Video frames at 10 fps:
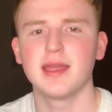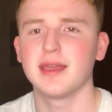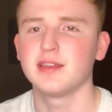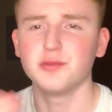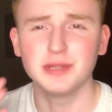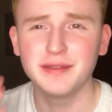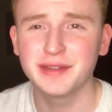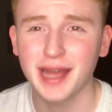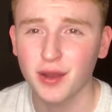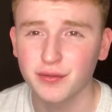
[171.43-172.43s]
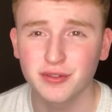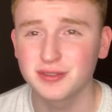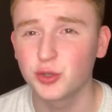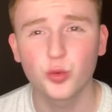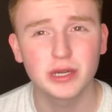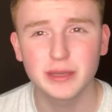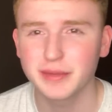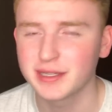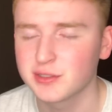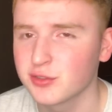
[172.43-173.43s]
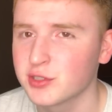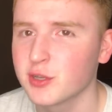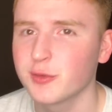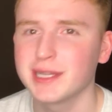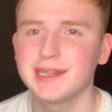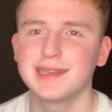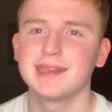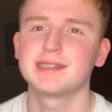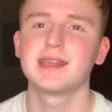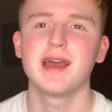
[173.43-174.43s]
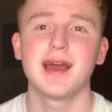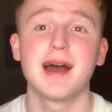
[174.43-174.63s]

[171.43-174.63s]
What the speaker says: and you leave it out for 20 minutes or so and it gets